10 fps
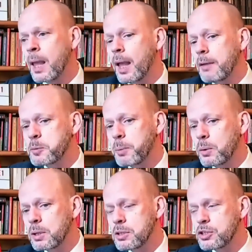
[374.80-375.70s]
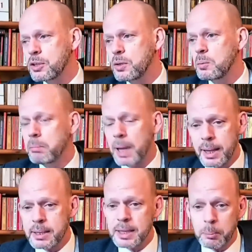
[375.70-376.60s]
I've spoken to
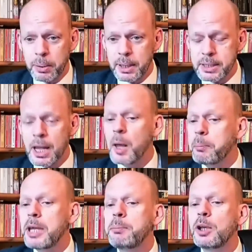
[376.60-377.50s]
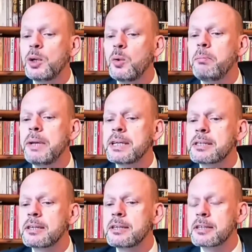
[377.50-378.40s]
mayors, MPs, people who were
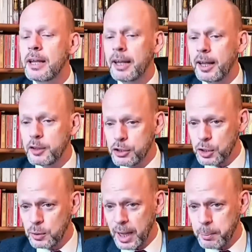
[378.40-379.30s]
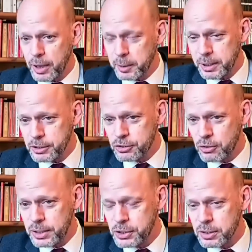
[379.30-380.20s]
ministers in the new Labour
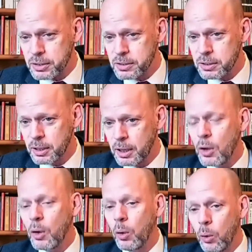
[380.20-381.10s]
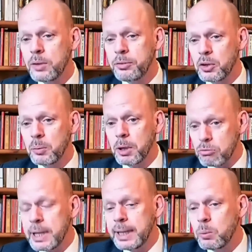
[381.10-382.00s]
administrations, all of whom are
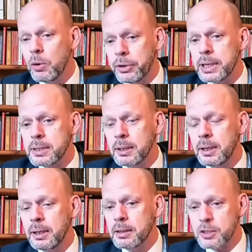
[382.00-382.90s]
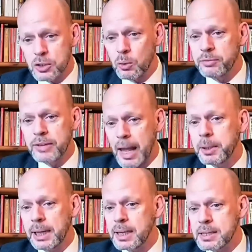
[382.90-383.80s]
really worried that the sword of
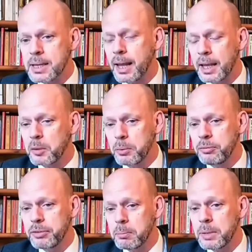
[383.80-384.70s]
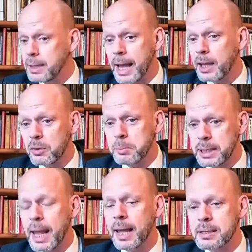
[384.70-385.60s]
Damocles is hanging above them and they're going to be
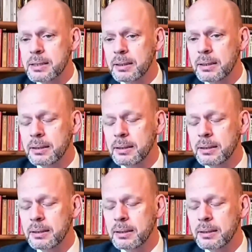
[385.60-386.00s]
next.